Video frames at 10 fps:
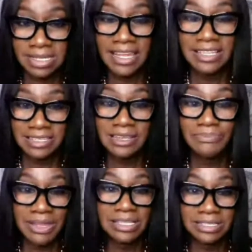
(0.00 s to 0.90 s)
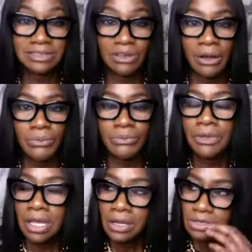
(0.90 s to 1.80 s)
some things
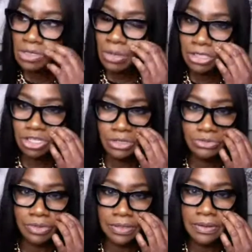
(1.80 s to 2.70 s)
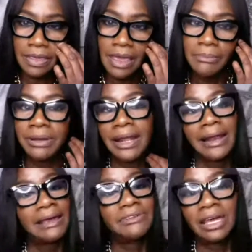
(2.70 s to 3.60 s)
to her children. But not
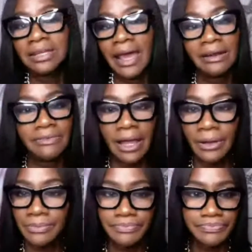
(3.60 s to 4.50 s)
having her dad around,